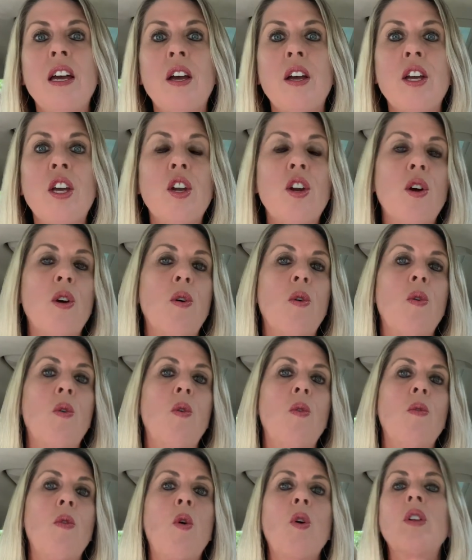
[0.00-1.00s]
you
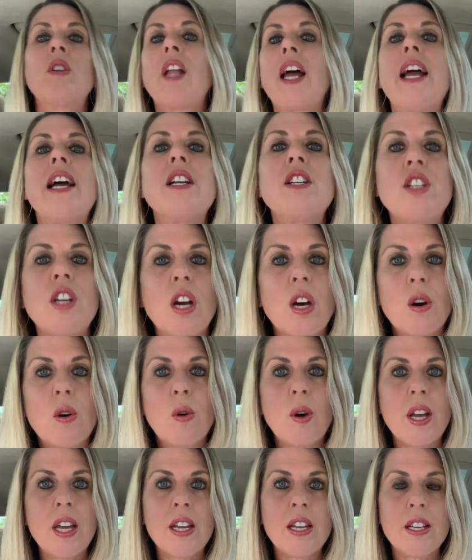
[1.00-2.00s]
know, Orlando
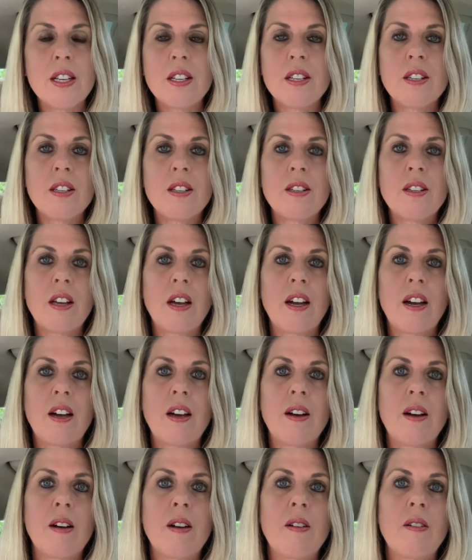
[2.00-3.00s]
is
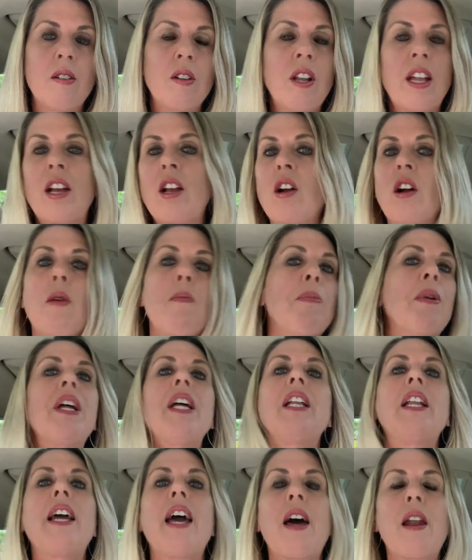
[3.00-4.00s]
uh, like
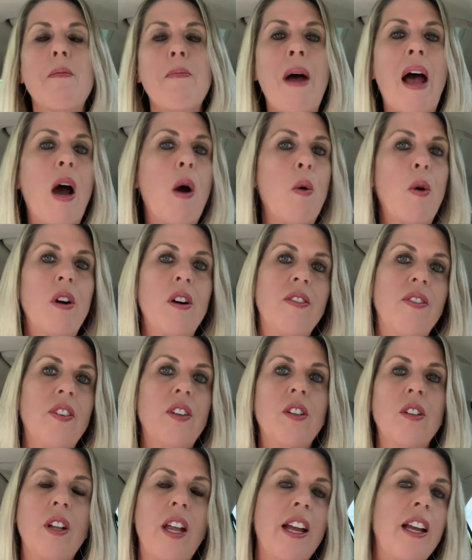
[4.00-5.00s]
completely out of power
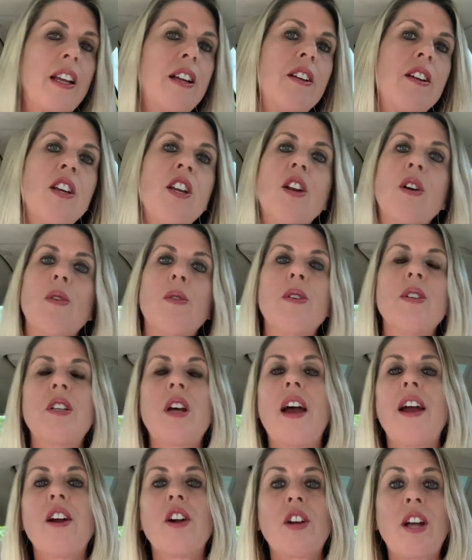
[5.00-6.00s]
for like, you know,
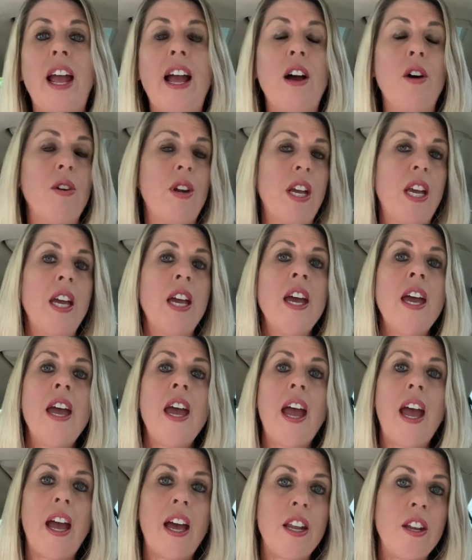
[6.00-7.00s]
entire county.
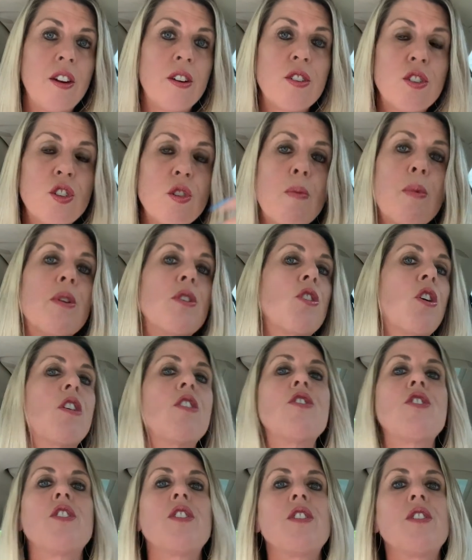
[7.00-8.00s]
And there's
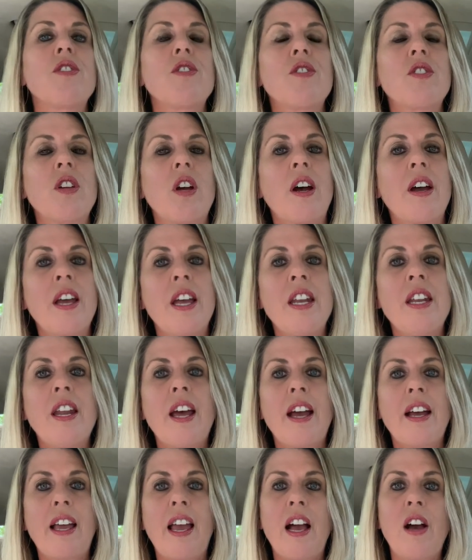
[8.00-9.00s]
superchargers uh, in
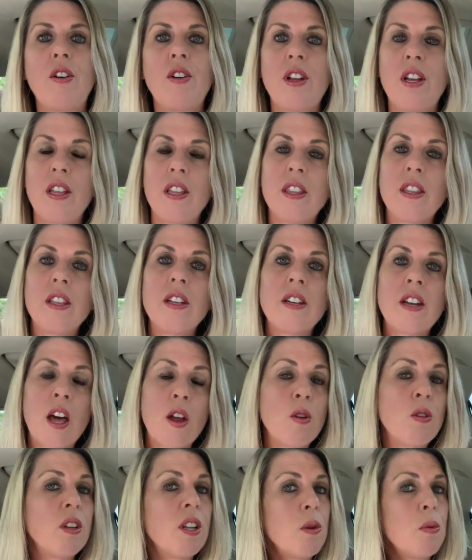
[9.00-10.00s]
that county. Not
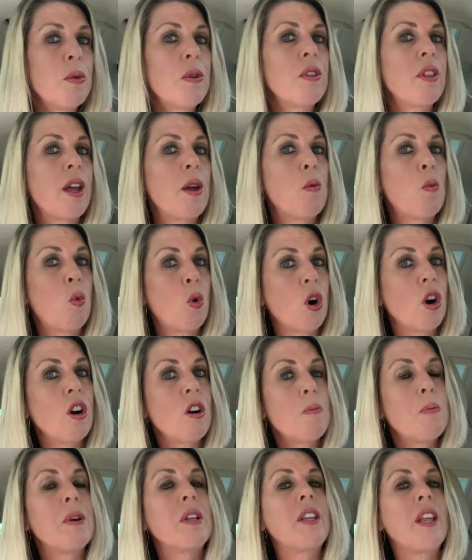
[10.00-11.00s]
only will they work,
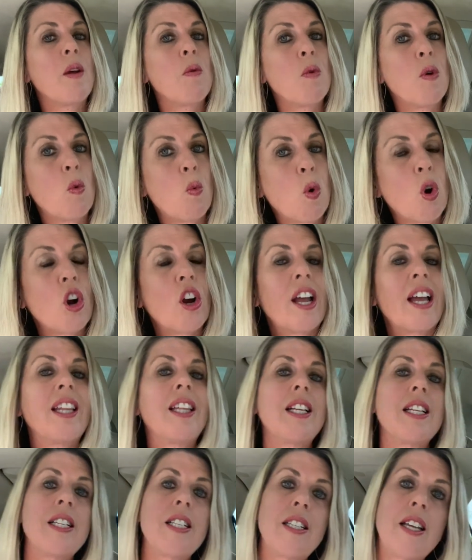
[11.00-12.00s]
but they will work at
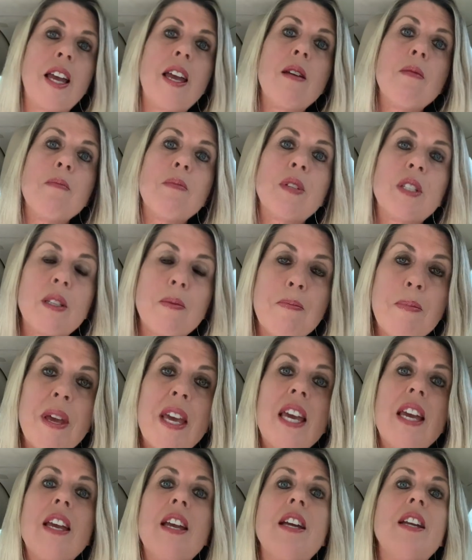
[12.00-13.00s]
the same
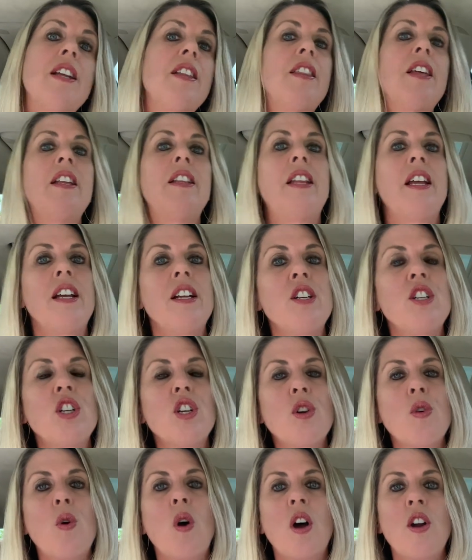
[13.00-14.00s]
speed that they
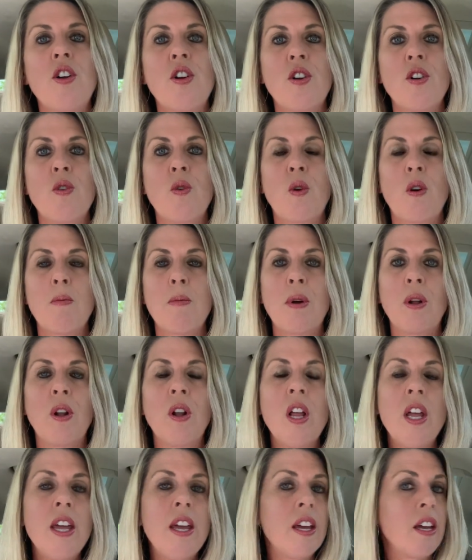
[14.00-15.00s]
do under normal
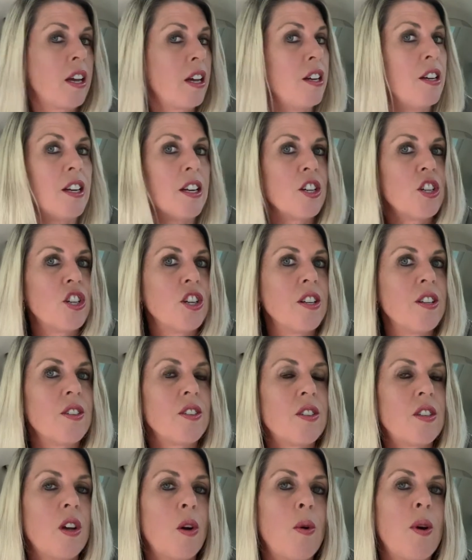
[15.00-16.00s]
conditions.
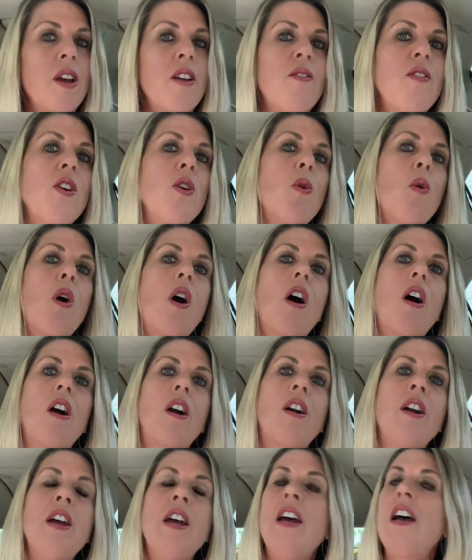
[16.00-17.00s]
So if you
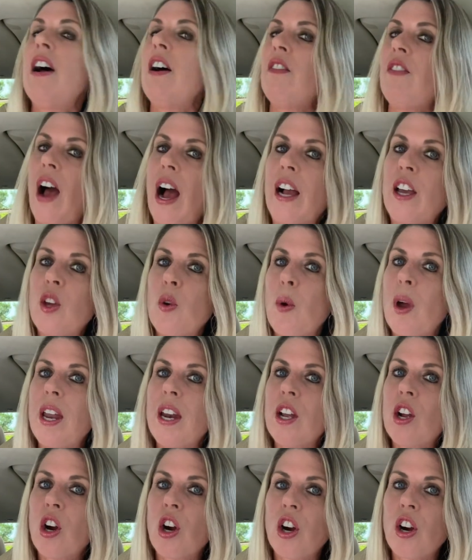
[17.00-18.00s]
are
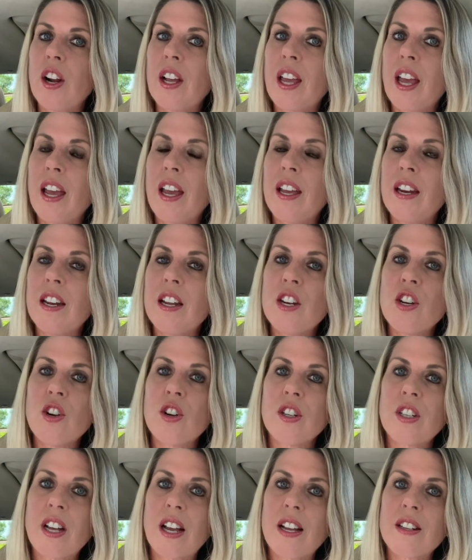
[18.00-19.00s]
evacuating a hurricane in
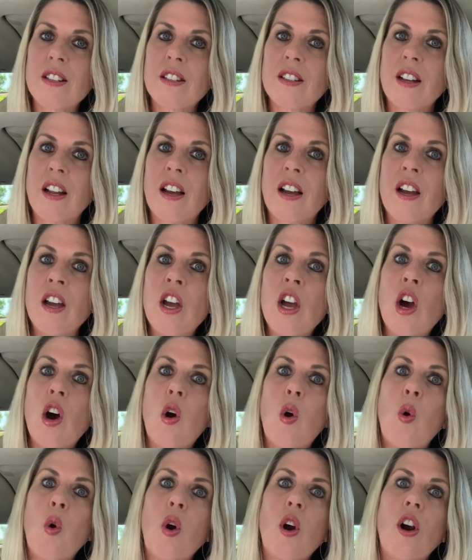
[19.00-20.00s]
your Tesla
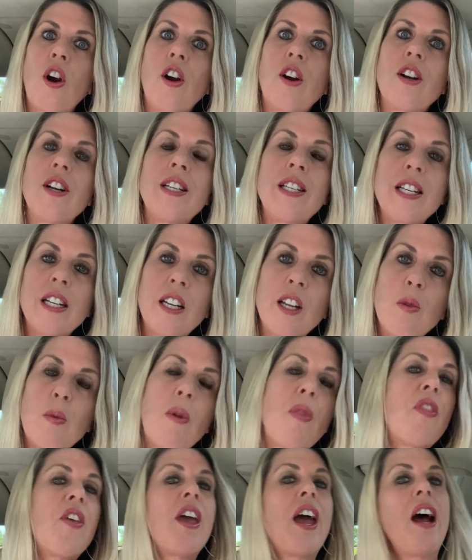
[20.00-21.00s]
or dealing
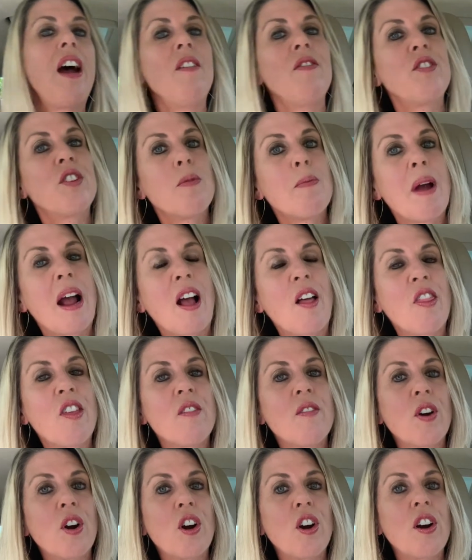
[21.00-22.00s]
with the aftermath
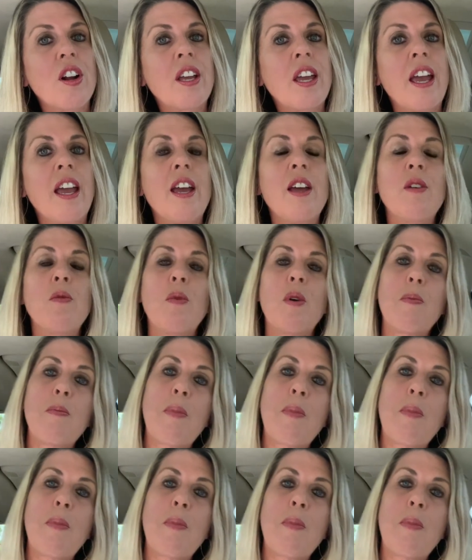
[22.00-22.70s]
of a hurricane with